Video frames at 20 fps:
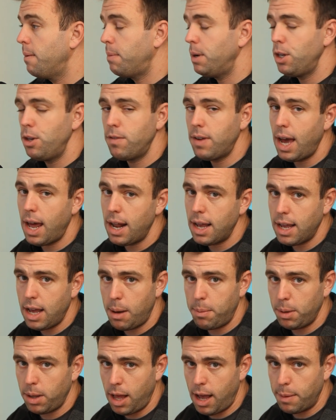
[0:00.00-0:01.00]
but you've got a
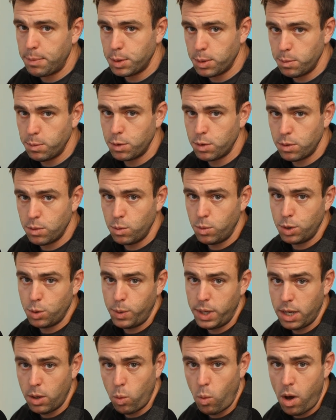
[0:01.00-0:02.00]
couple options which
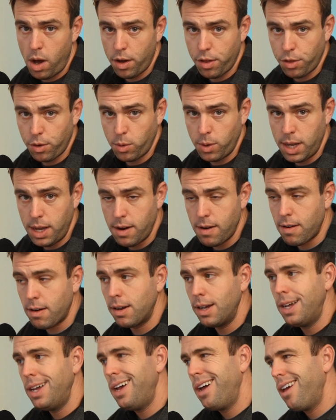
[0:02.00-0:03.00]
we can walk through here.